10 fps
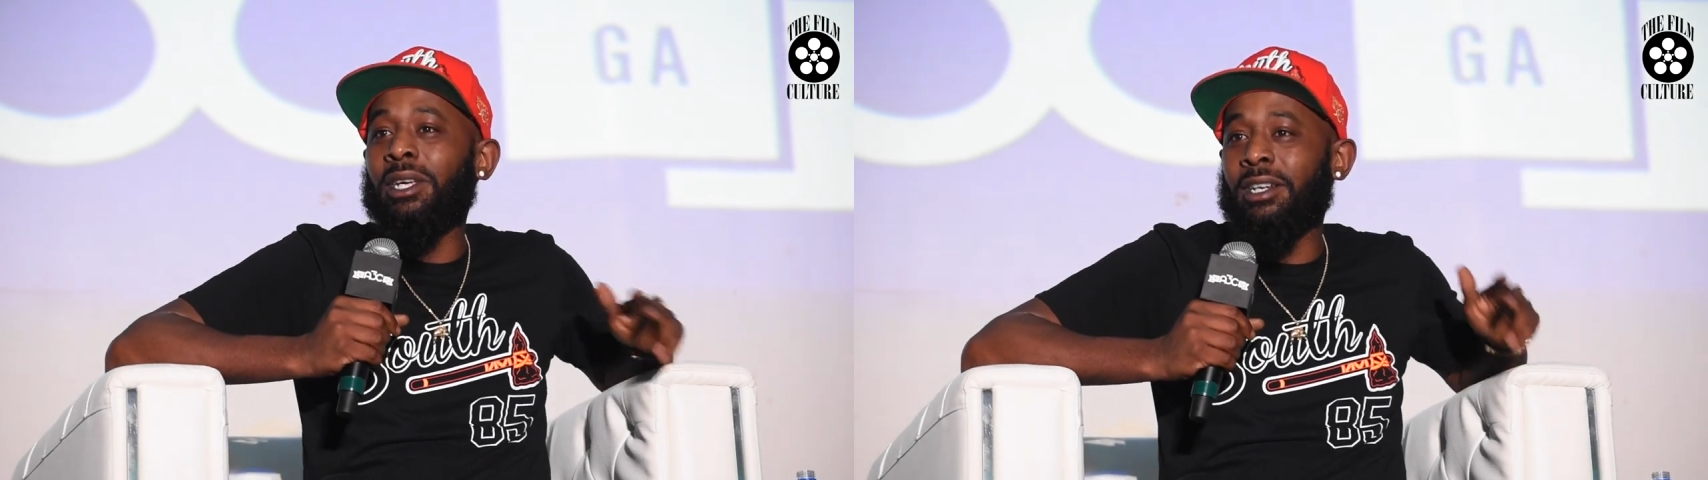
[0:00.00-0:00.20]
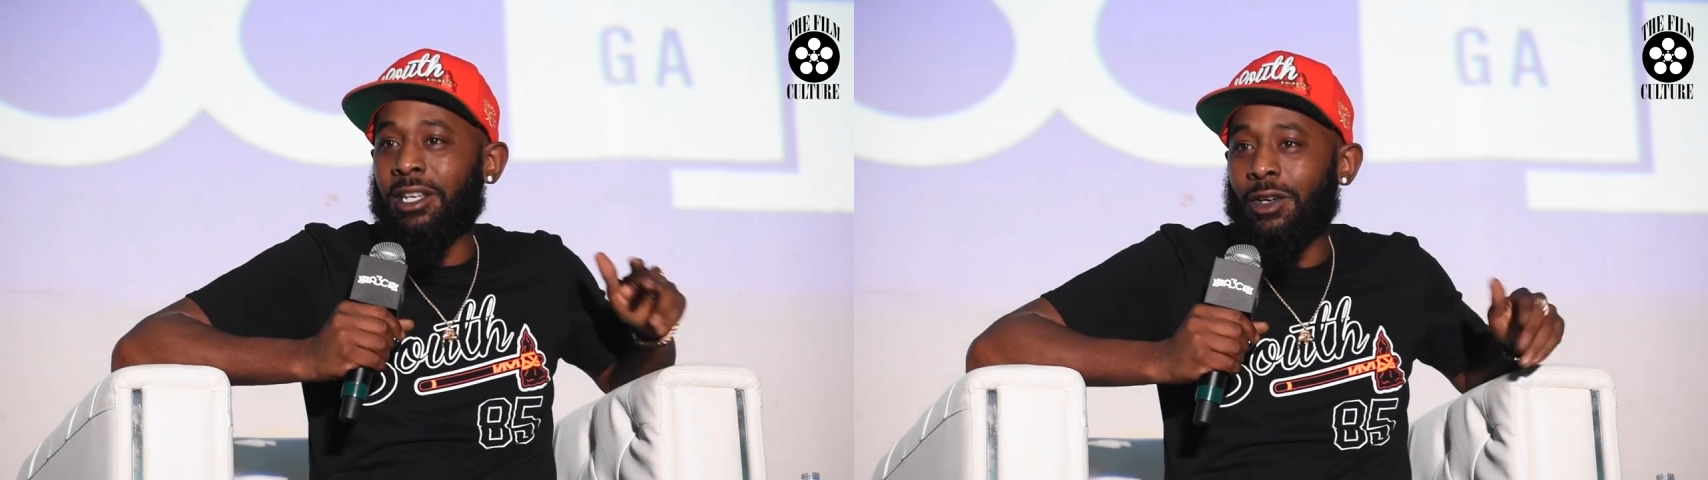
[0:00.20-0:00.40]

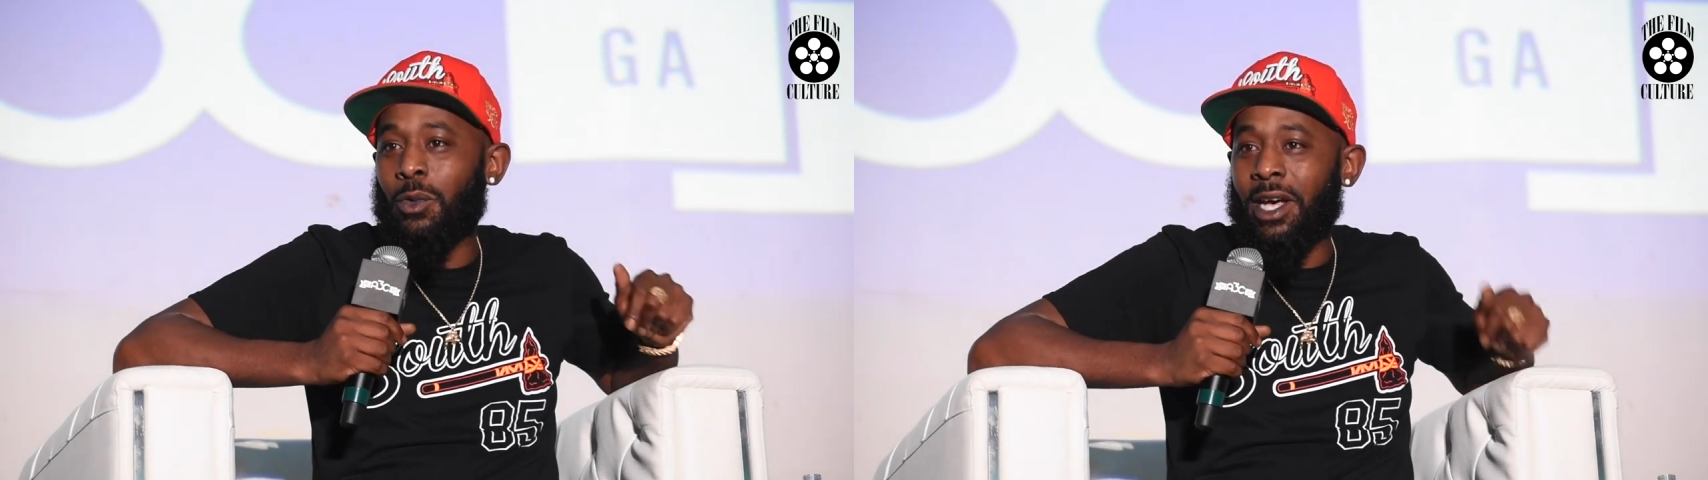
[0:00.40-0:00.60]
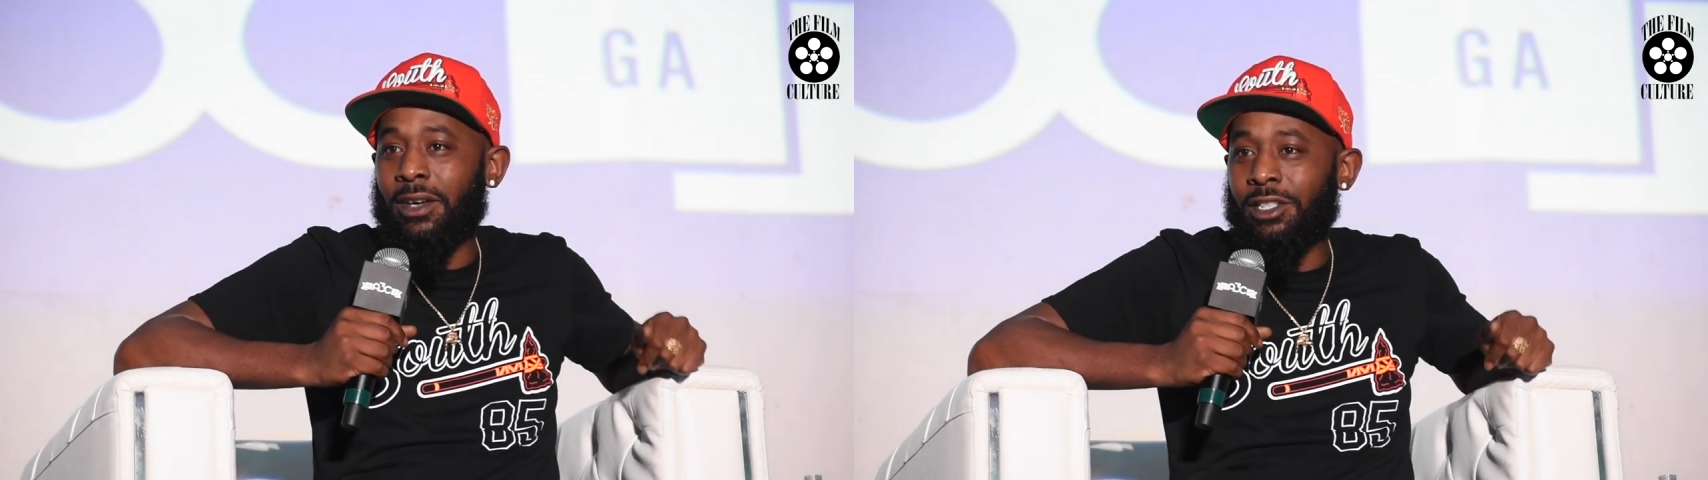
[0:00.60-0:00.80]
beyond
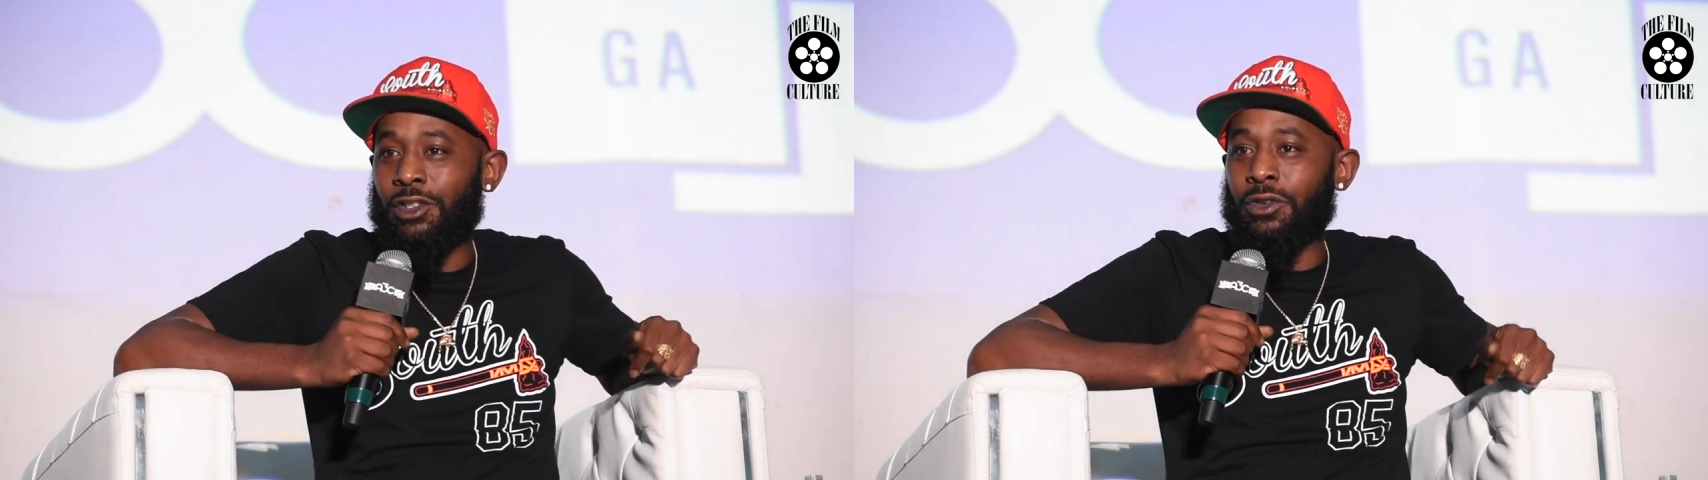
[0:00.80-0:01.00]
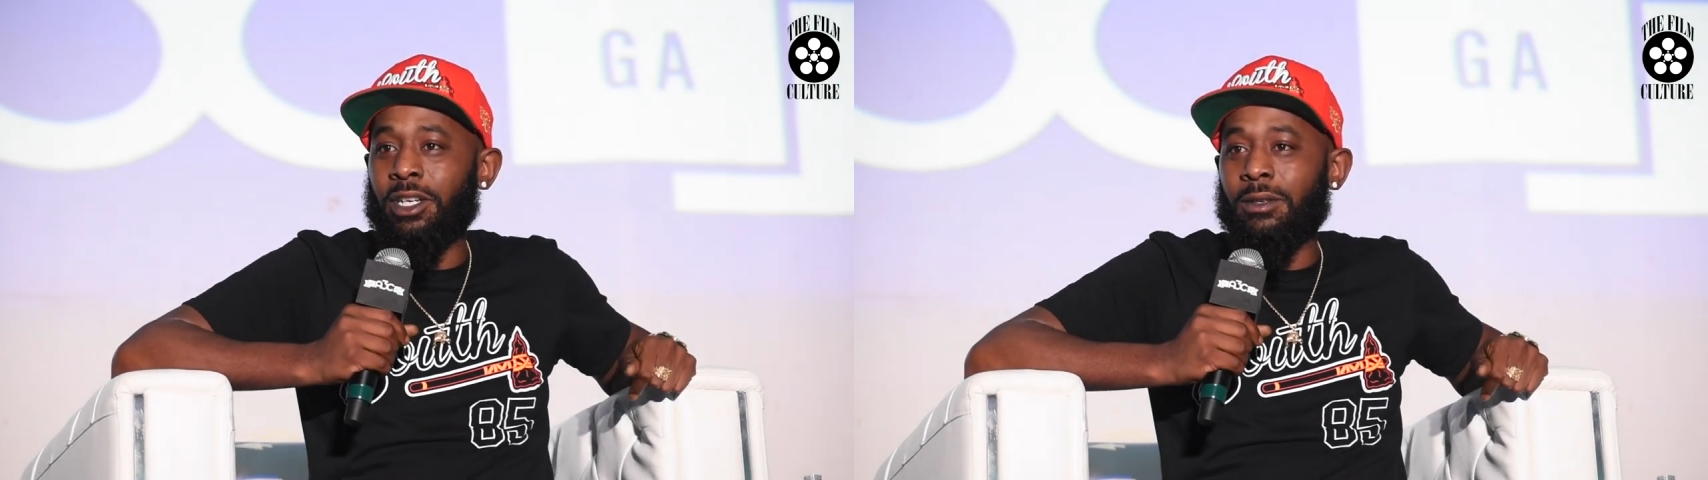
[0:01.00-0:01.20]
your
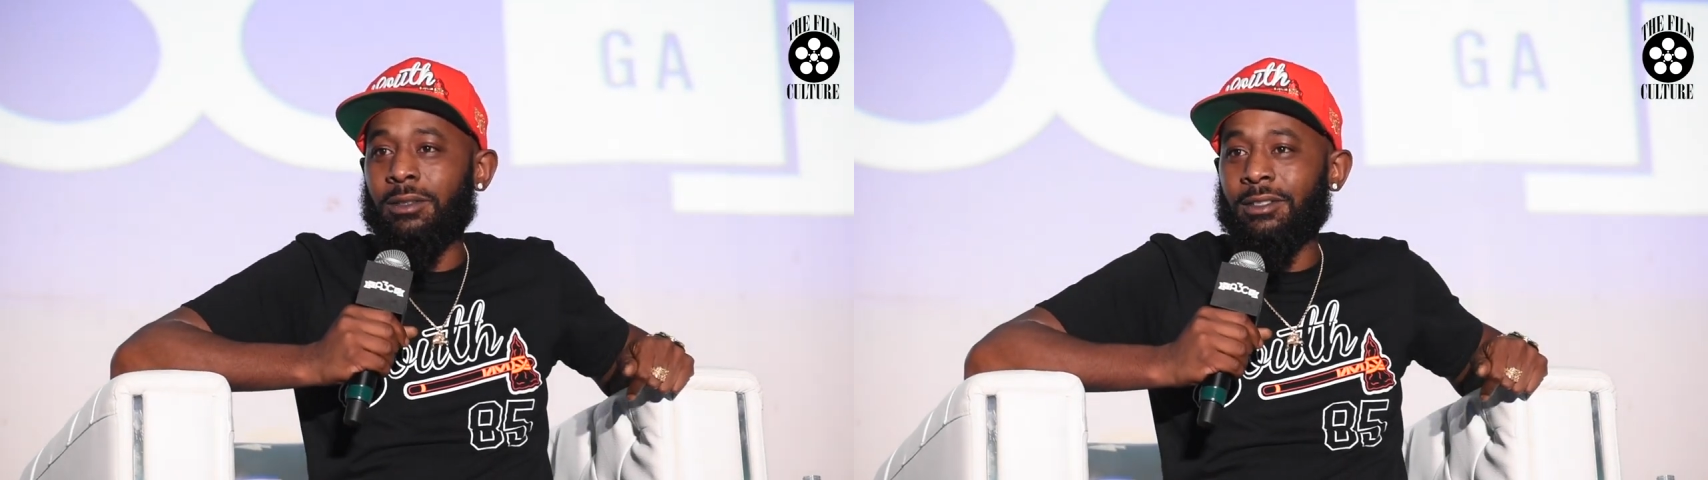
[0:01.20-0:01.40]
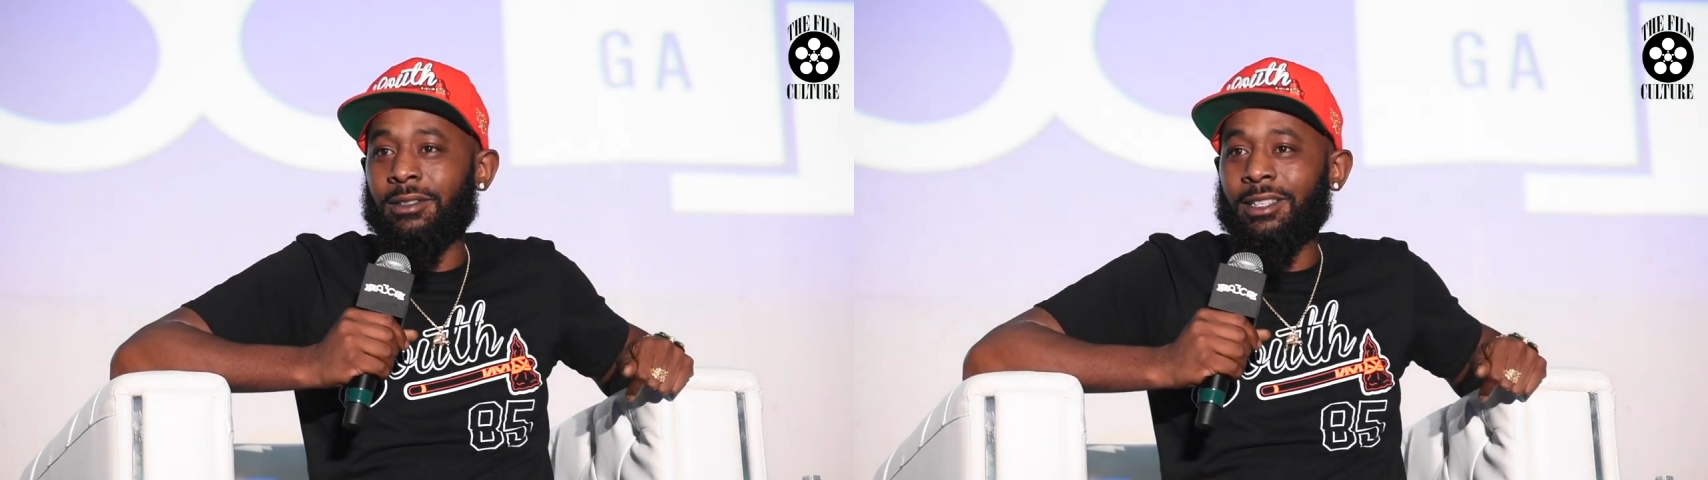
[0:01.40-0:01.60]
wildest
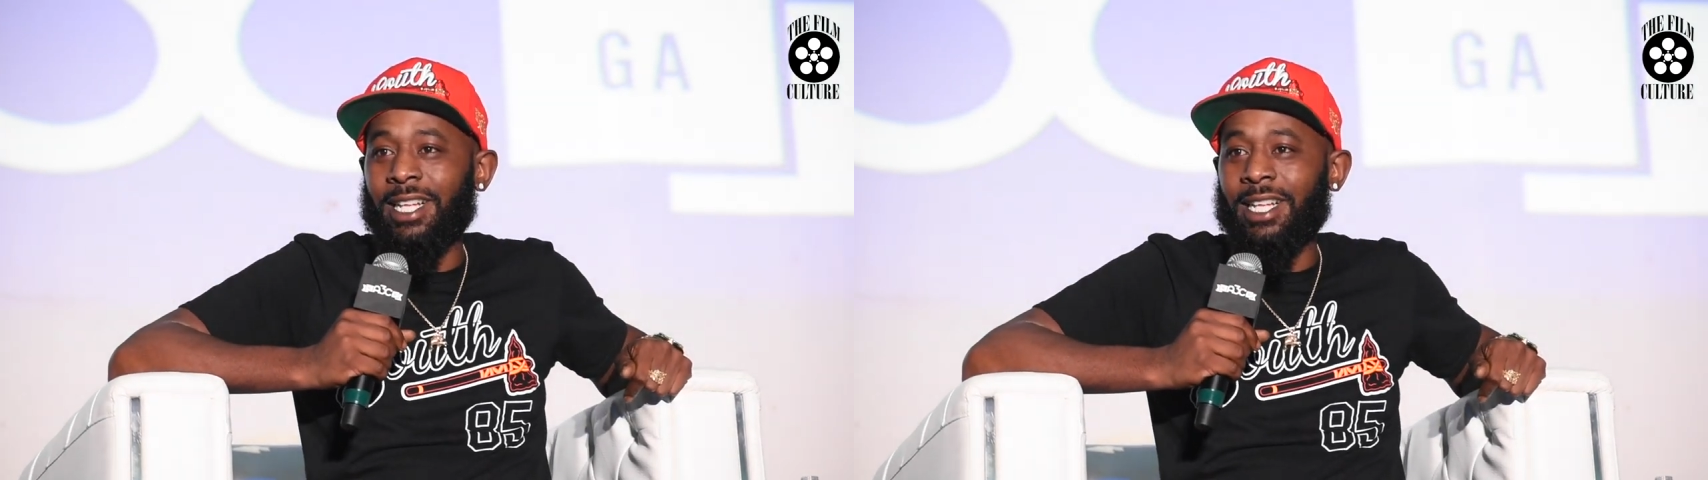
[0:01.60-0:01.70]
dreams.